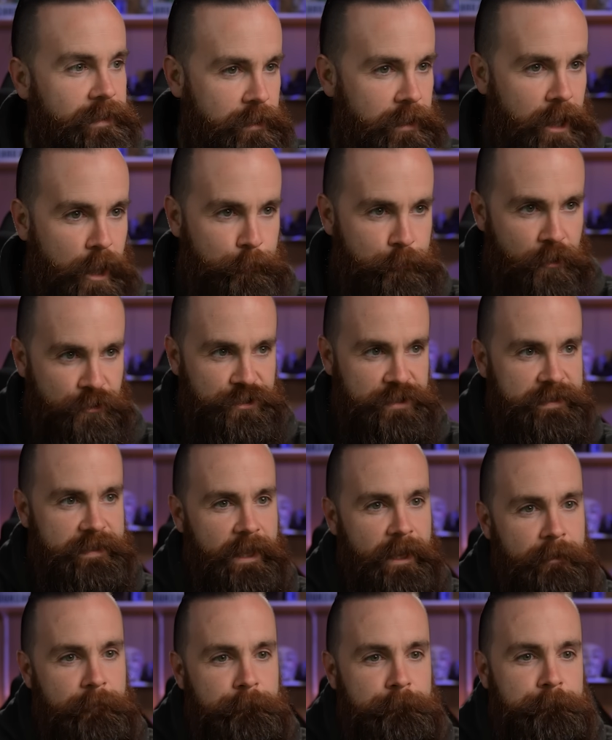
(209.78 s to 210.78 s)
I'll purchase
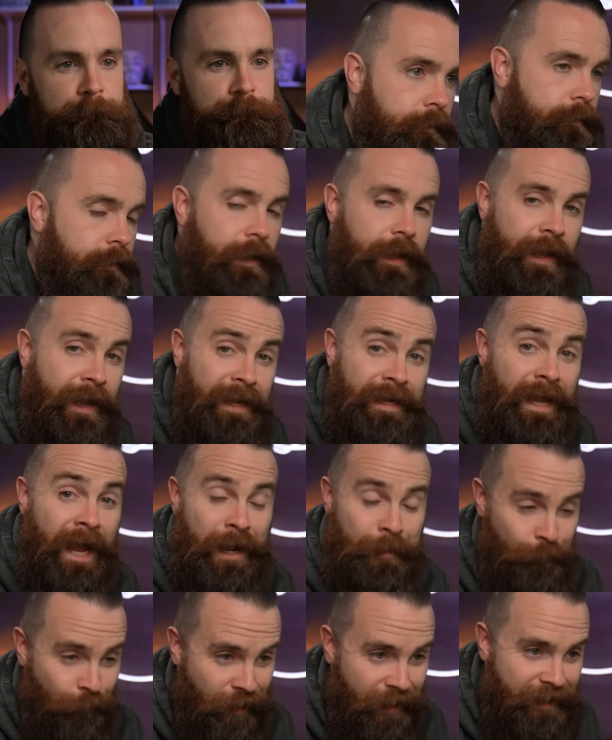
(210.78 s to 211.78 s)
that, and
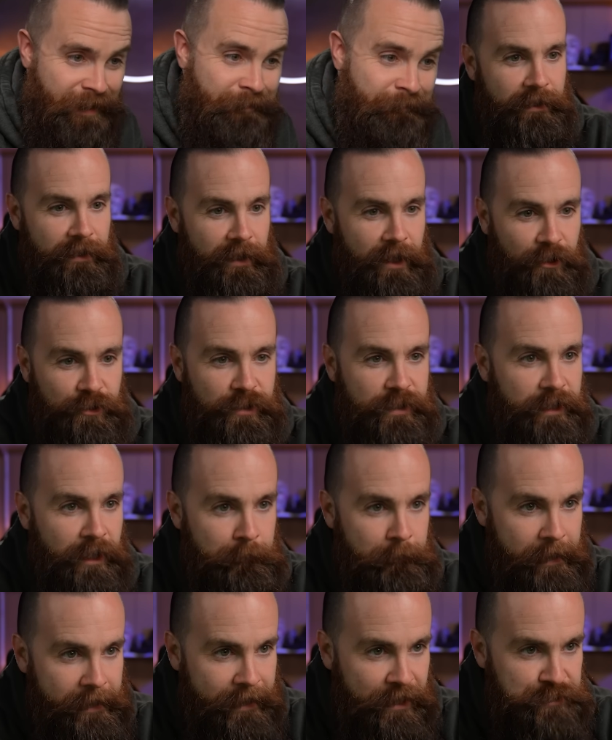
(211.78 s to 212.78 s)
I'm ready. I'll click
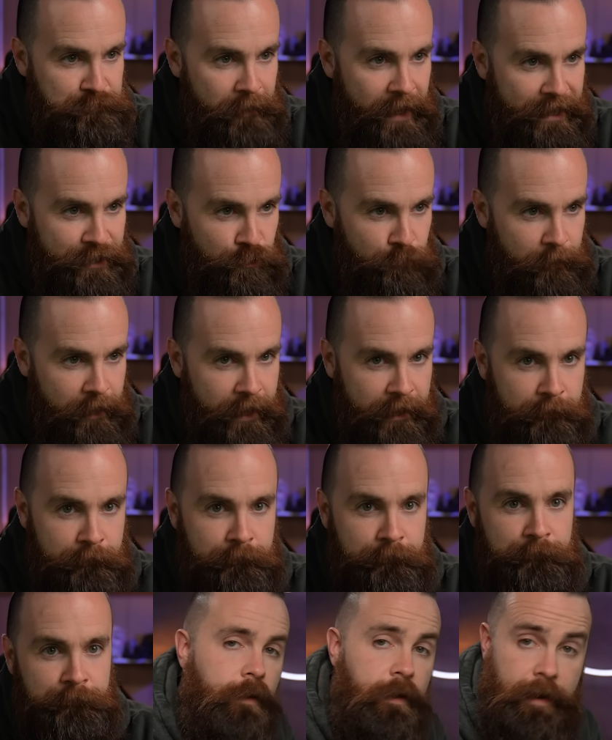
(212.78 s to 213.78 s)
on Manage My Domain.
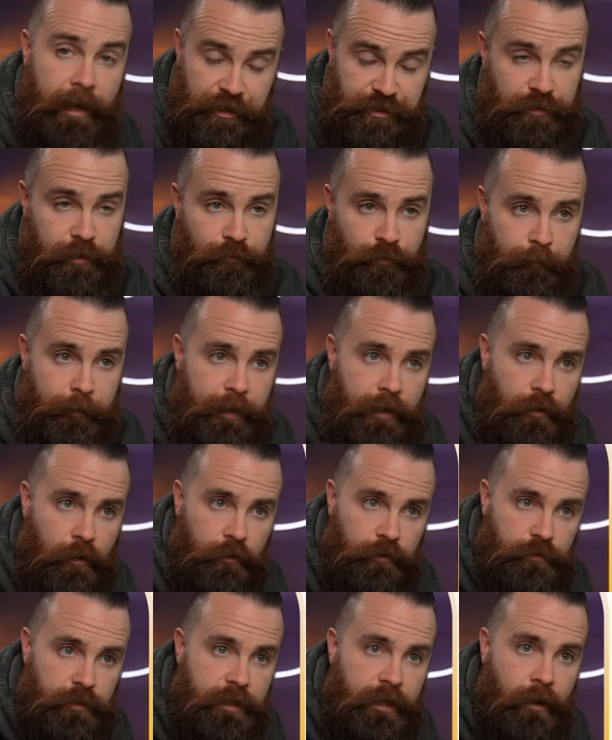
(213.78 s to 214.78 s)
And actually from here,
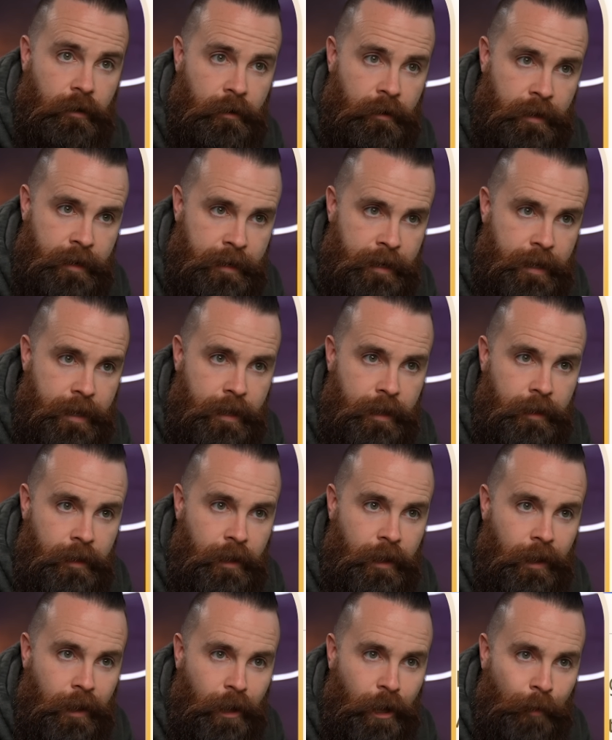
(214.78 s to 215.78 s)
I'll click on
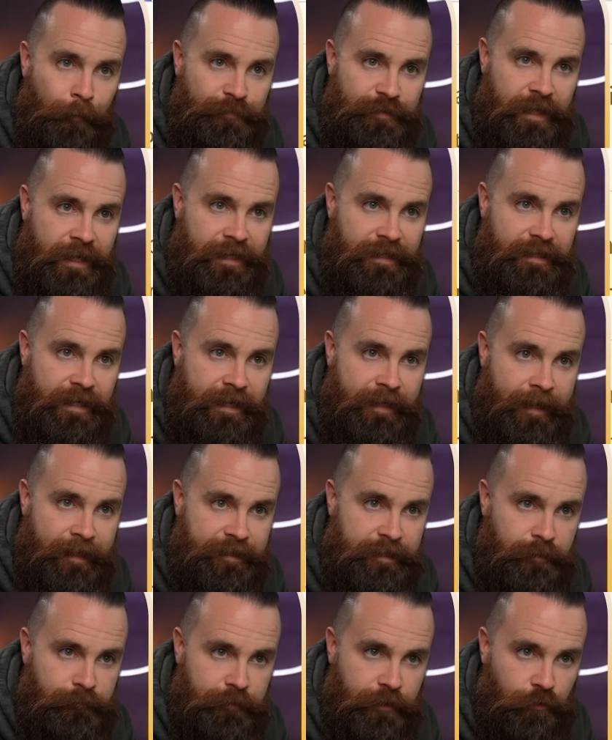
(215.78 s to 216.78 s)
Update
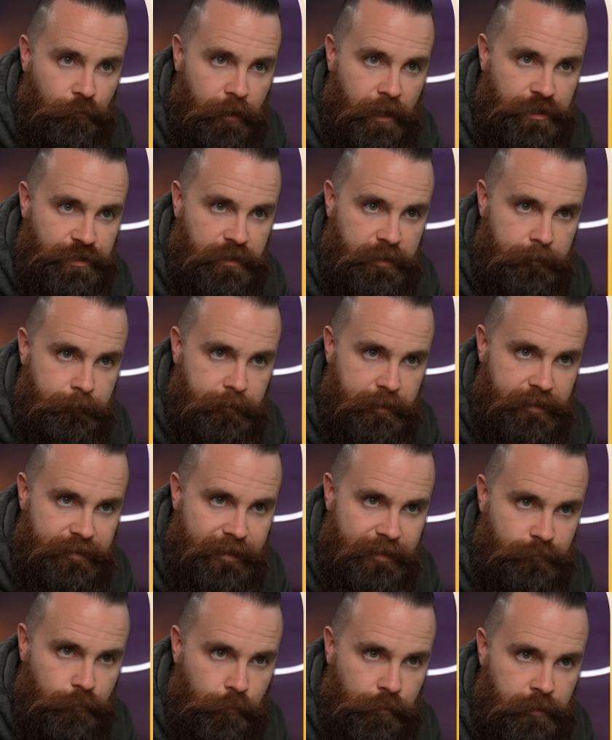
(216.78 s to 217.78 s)
DNS Configuration, because
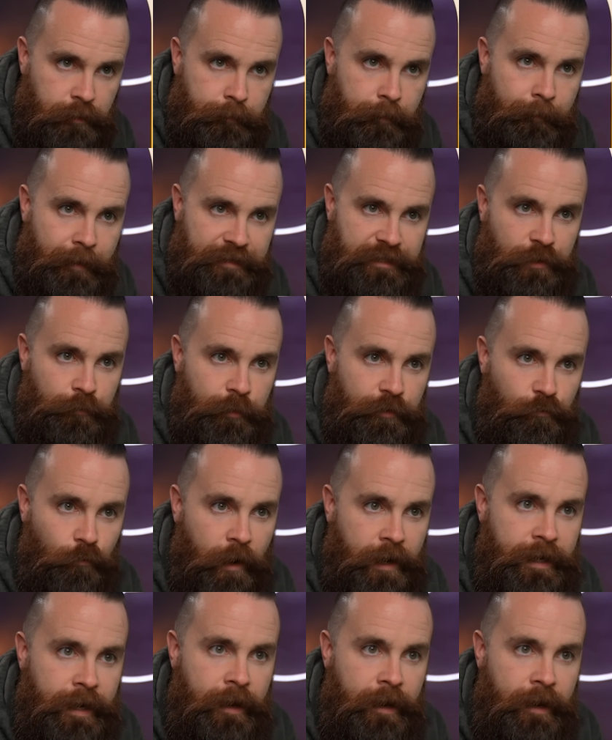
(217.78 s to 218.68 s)
that's what we're gonna be messing with right